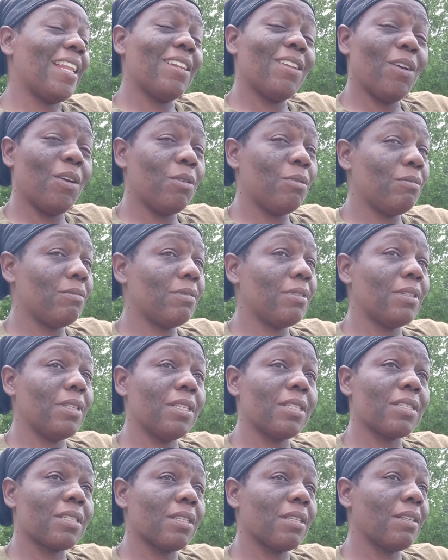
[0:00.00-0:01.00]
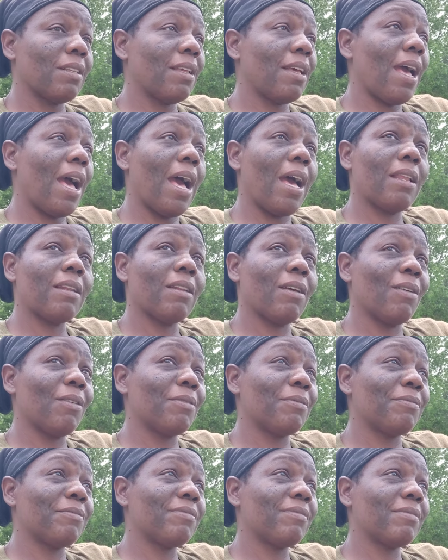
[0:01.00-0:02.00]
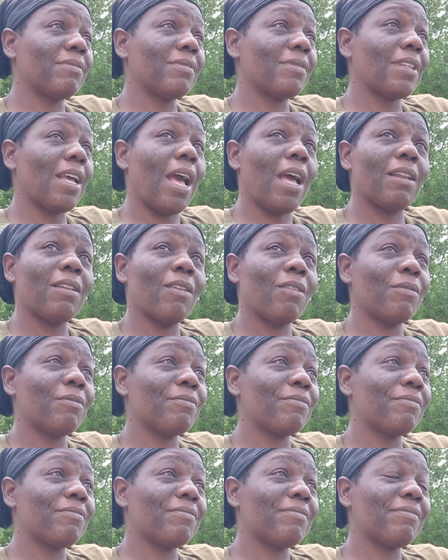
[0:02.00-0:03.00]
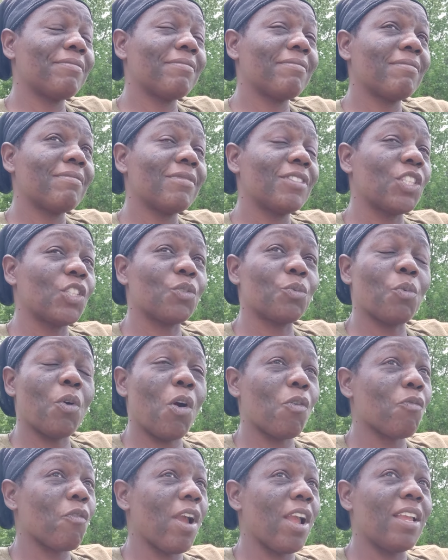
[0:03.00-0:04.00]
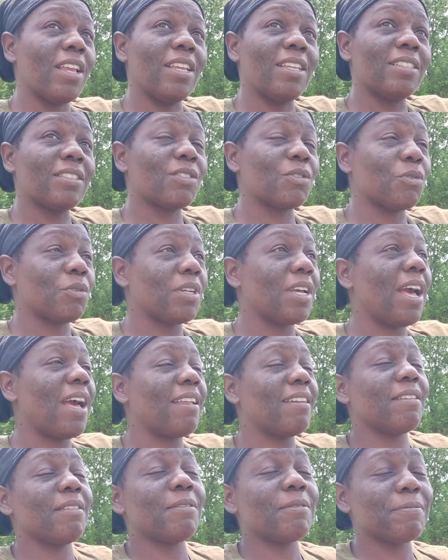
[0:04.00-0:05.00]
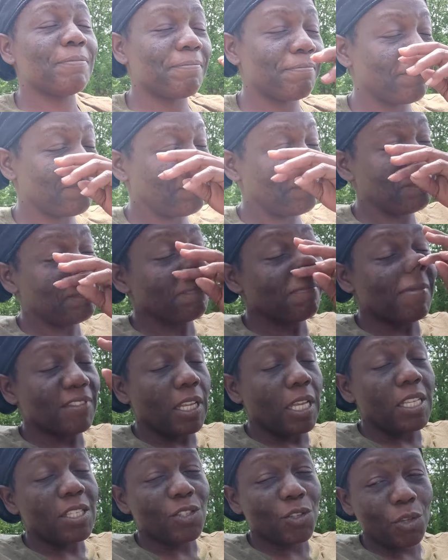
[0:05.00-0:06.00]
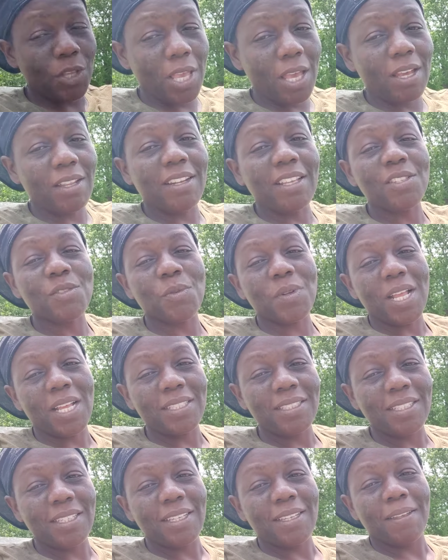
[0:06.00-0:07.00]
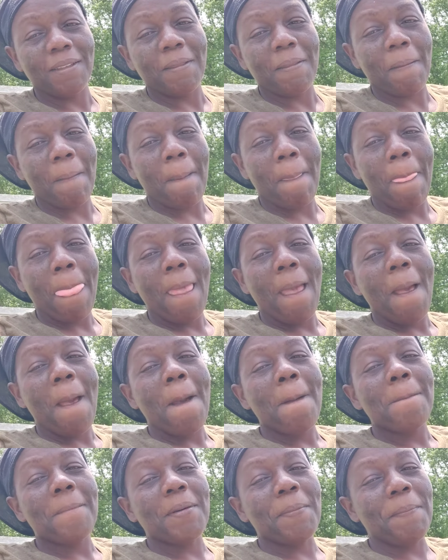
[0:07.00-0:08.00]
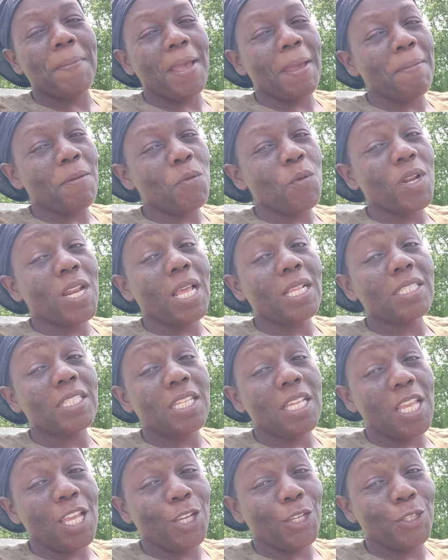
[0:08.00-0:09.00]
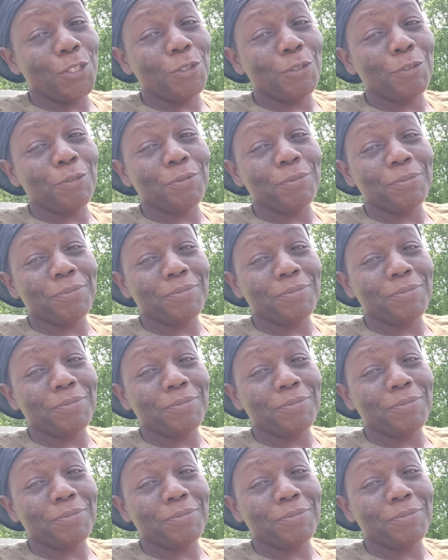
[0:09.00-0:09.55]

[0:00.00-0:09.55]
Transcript: I know. Listen, I know. I know. Just walk right into it. I know. So yeah, that's what I did. But baby, when I tell you,